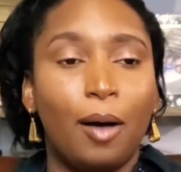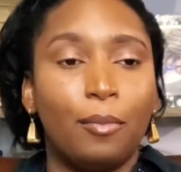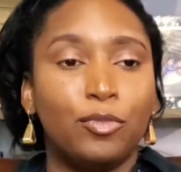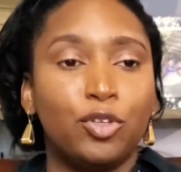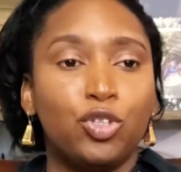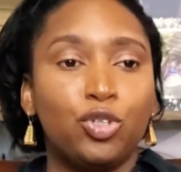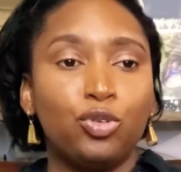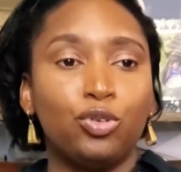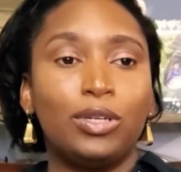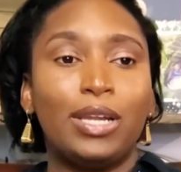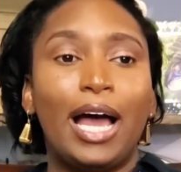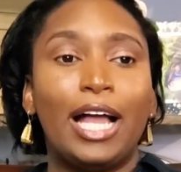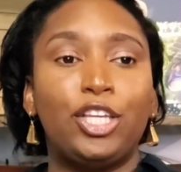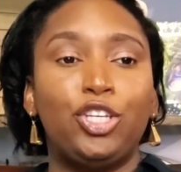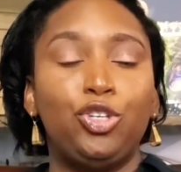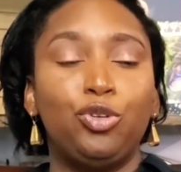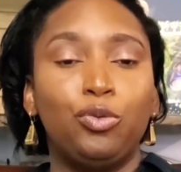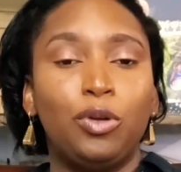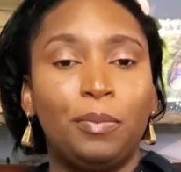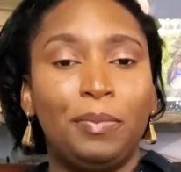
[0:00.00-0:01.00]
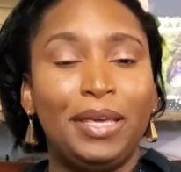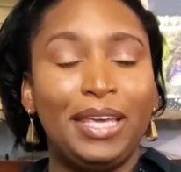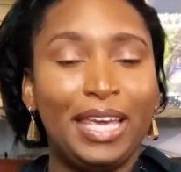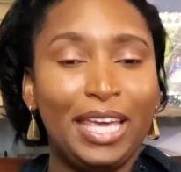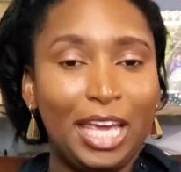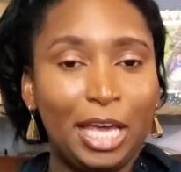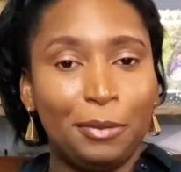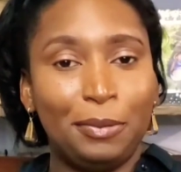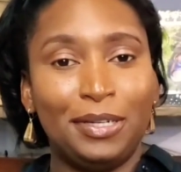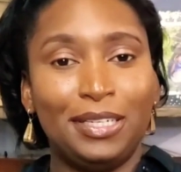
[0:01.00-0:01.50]
so that you will be
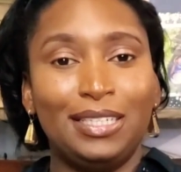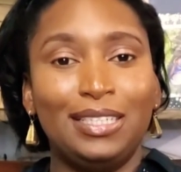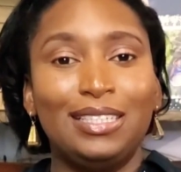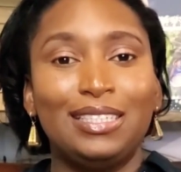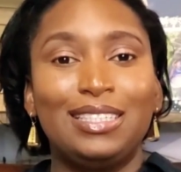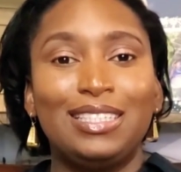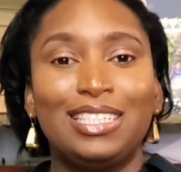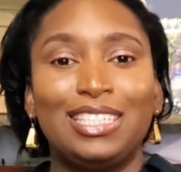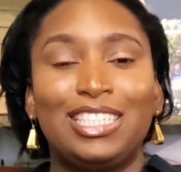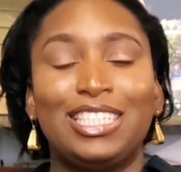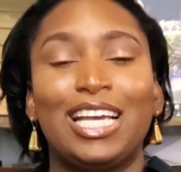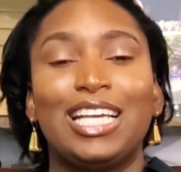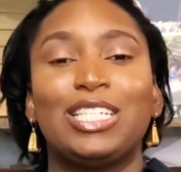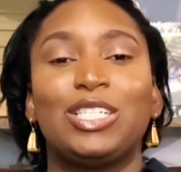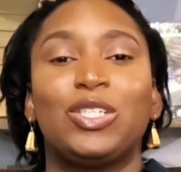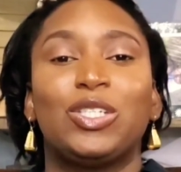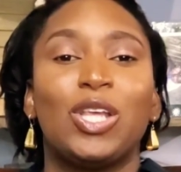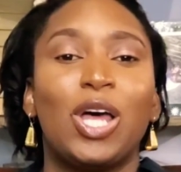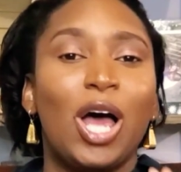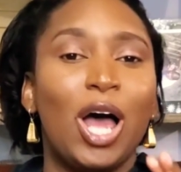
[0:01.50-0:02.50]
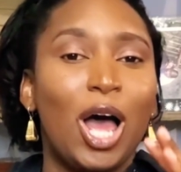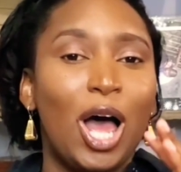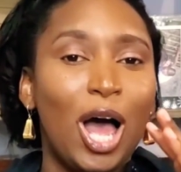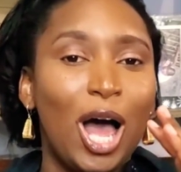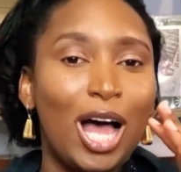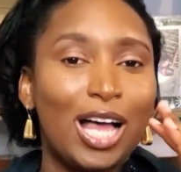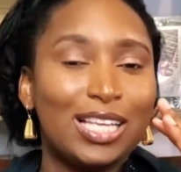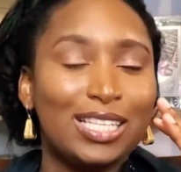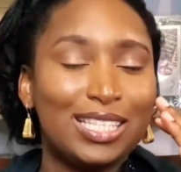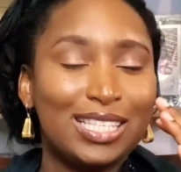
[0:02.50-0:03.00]
able to just
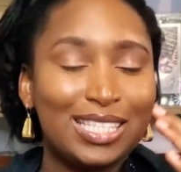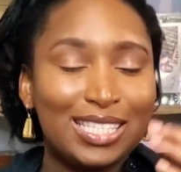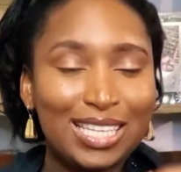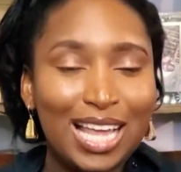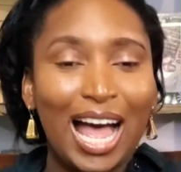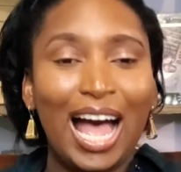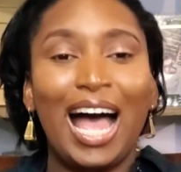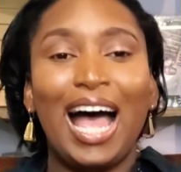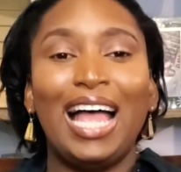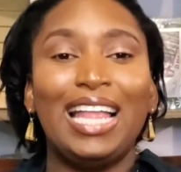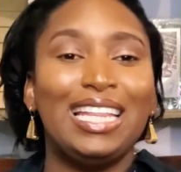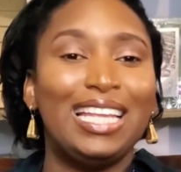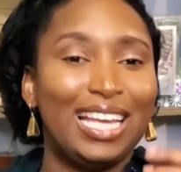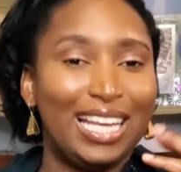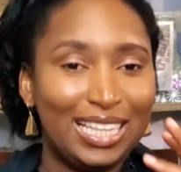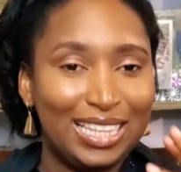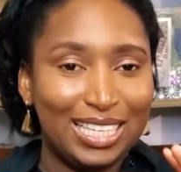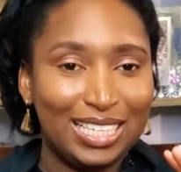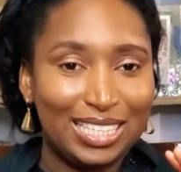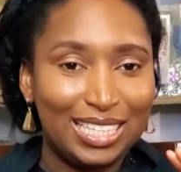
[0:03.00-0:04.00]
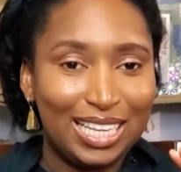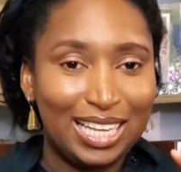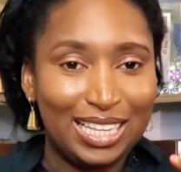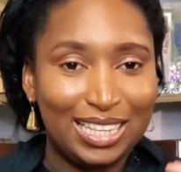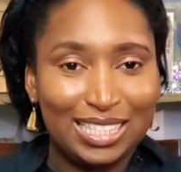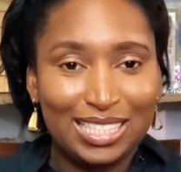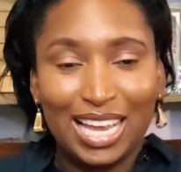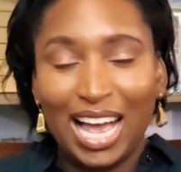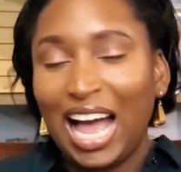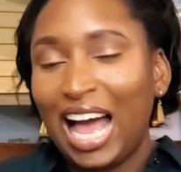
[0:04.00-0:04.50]
stand
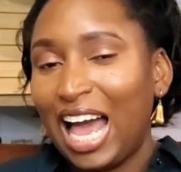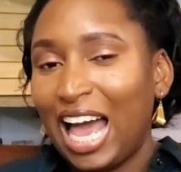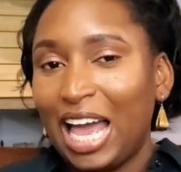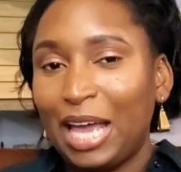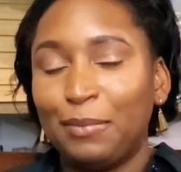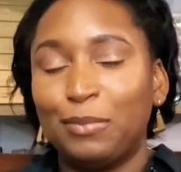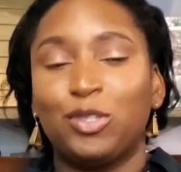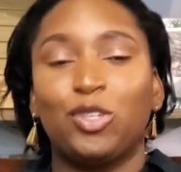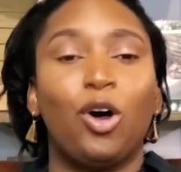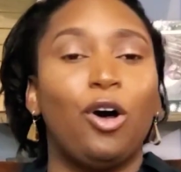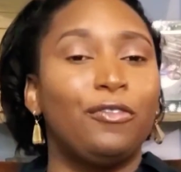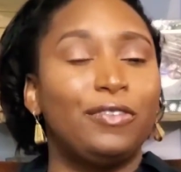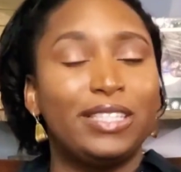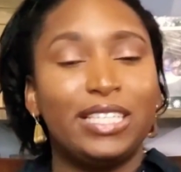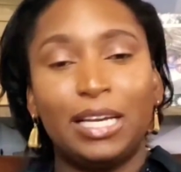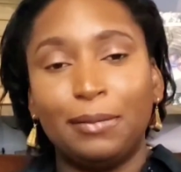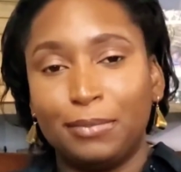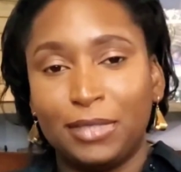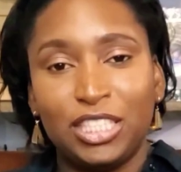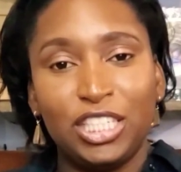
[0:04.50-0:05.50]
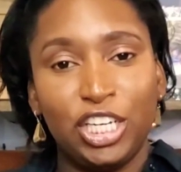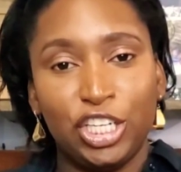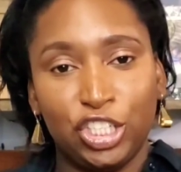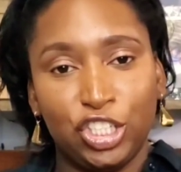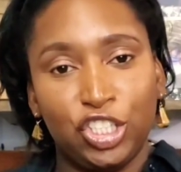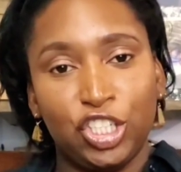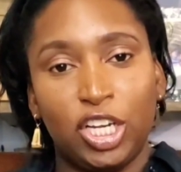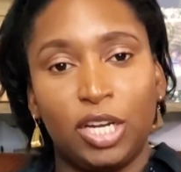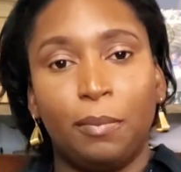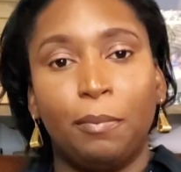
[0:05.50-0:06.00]
in times of
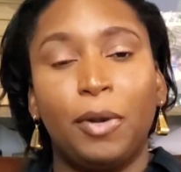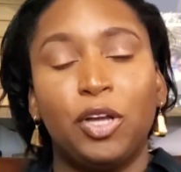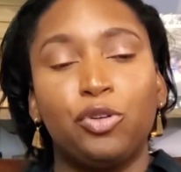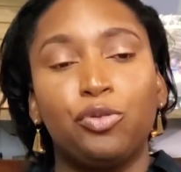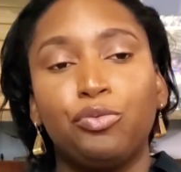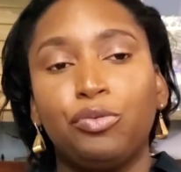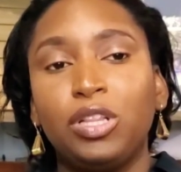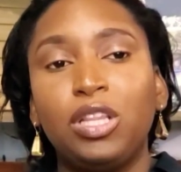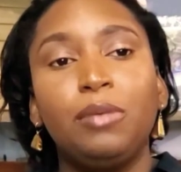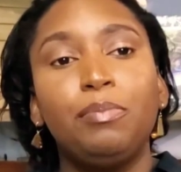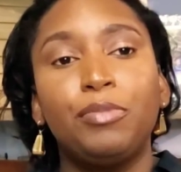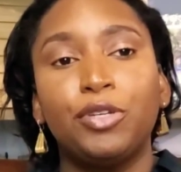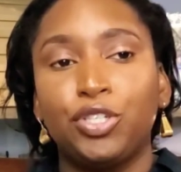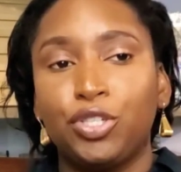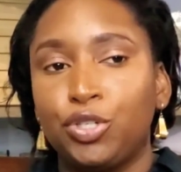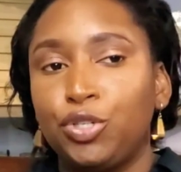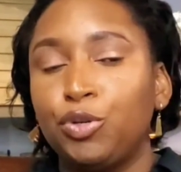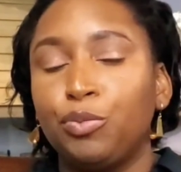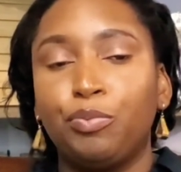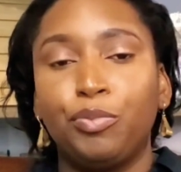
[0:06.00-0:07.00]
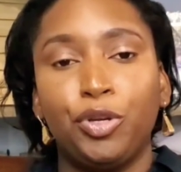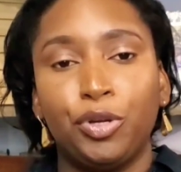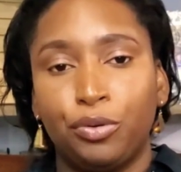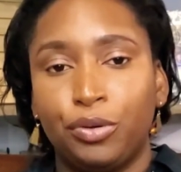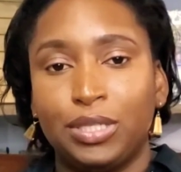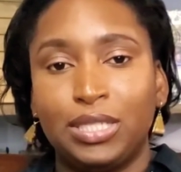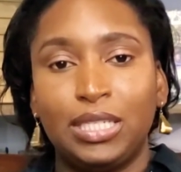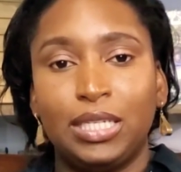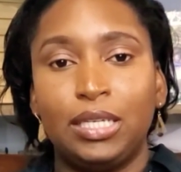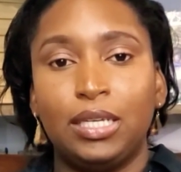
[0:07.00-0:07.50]
temptation, but really pursue
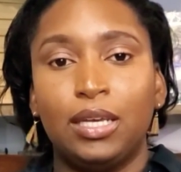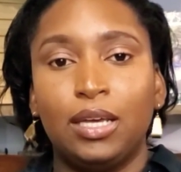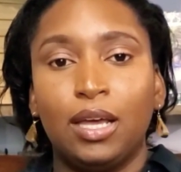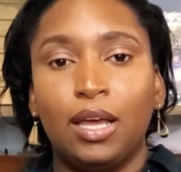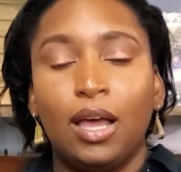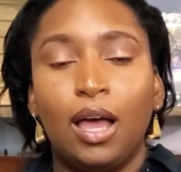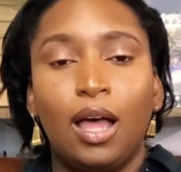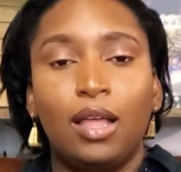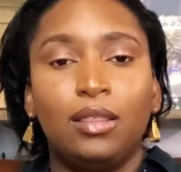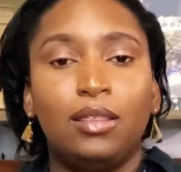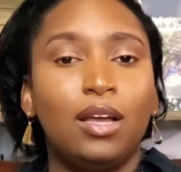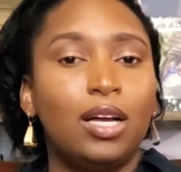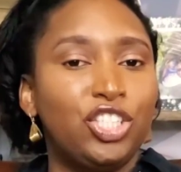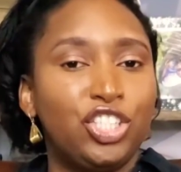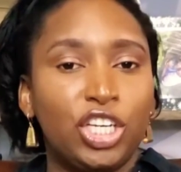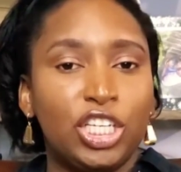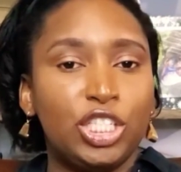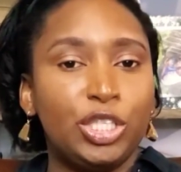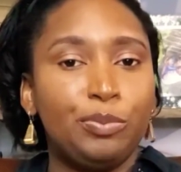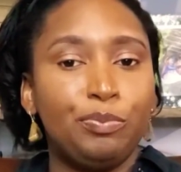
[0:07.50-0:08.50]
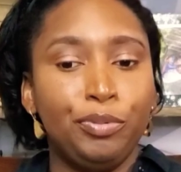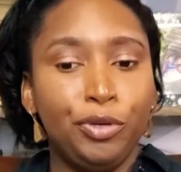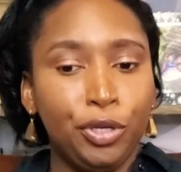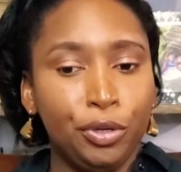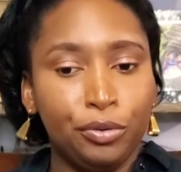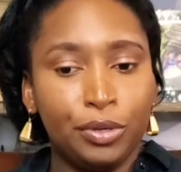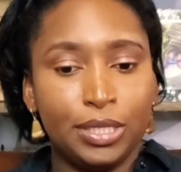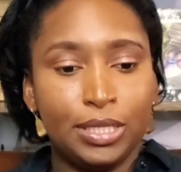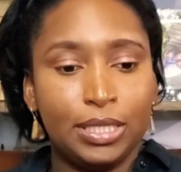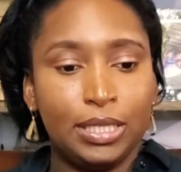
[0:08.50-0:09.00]
purity. Not just
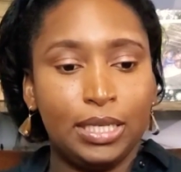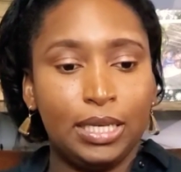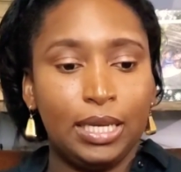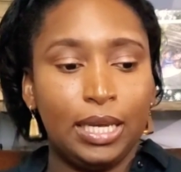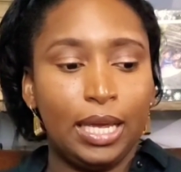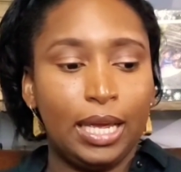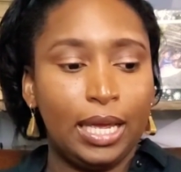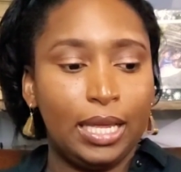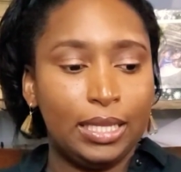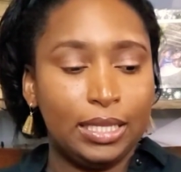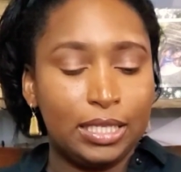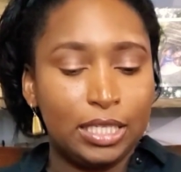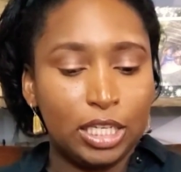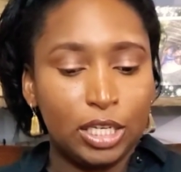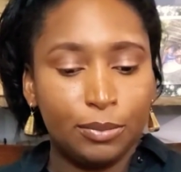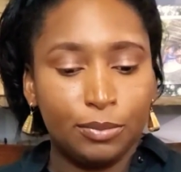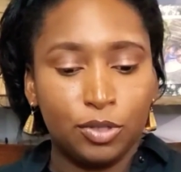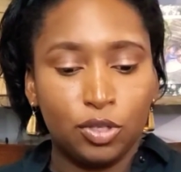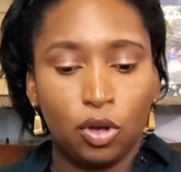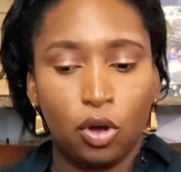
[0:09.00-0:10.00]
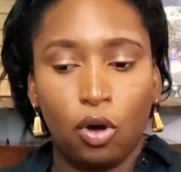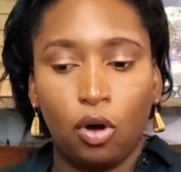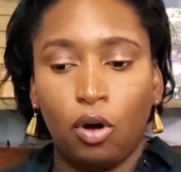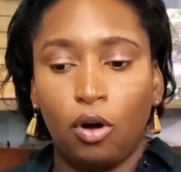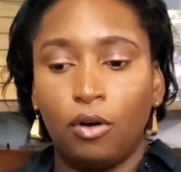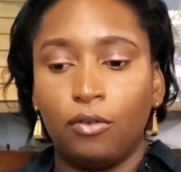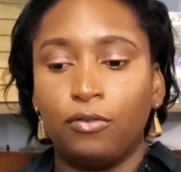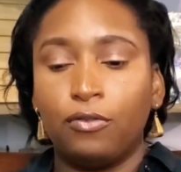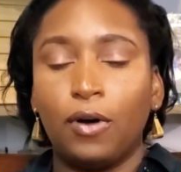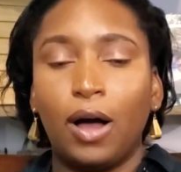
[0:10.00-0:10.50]
purity in terms
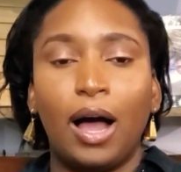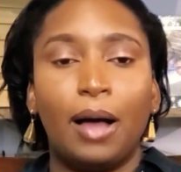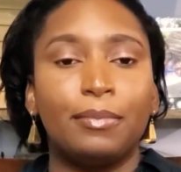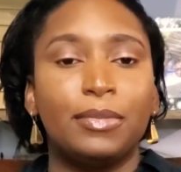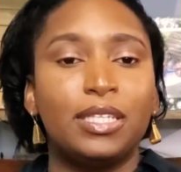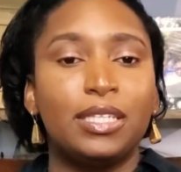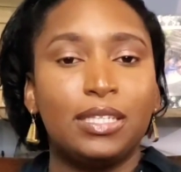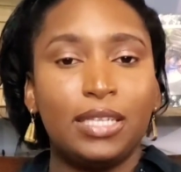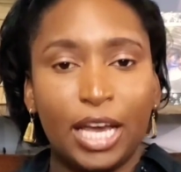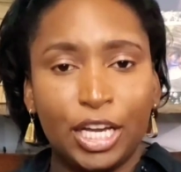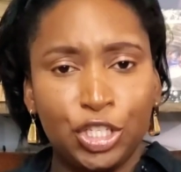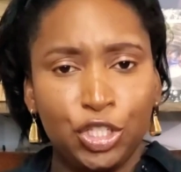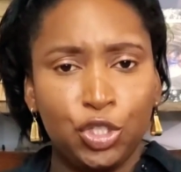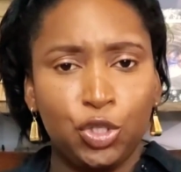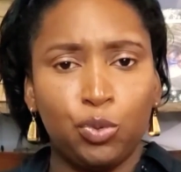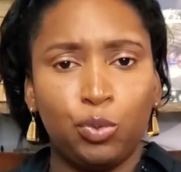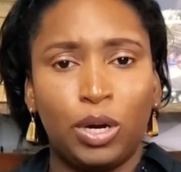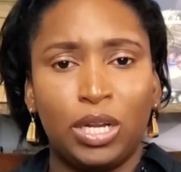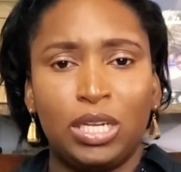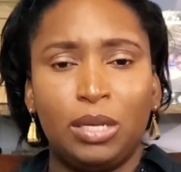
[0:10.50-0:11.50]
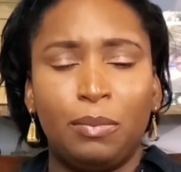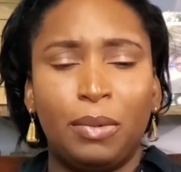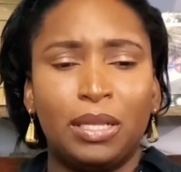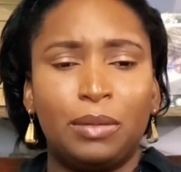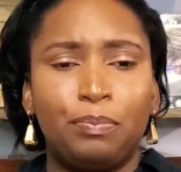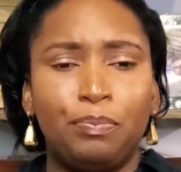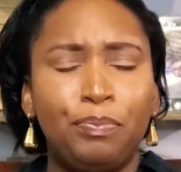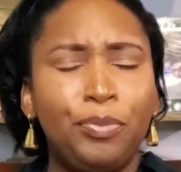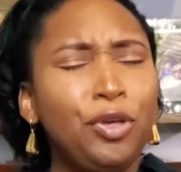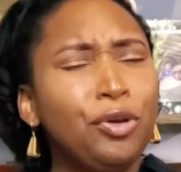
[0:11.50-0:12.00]
of sexually,
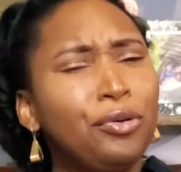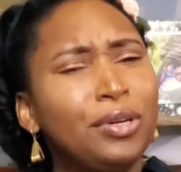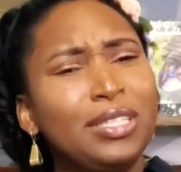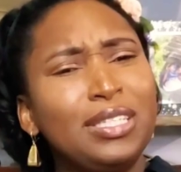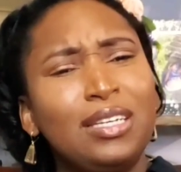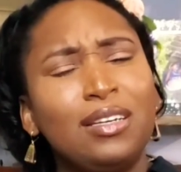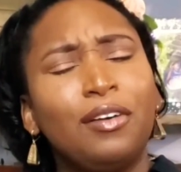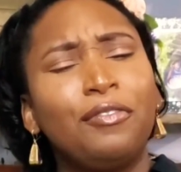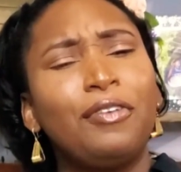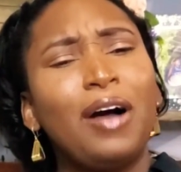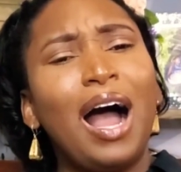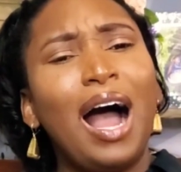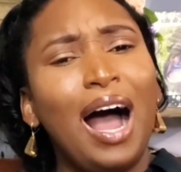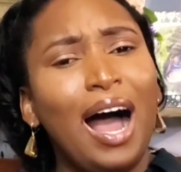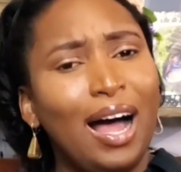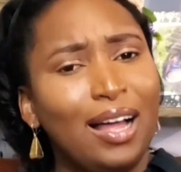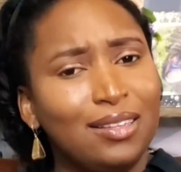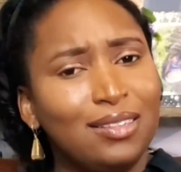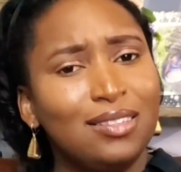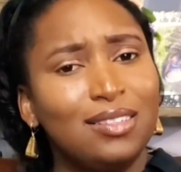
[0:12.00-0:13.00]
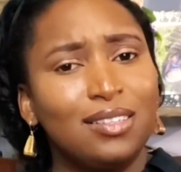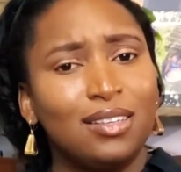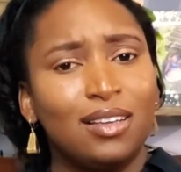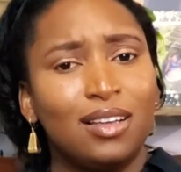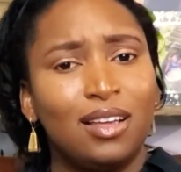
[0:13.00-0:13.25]
but purity of heart.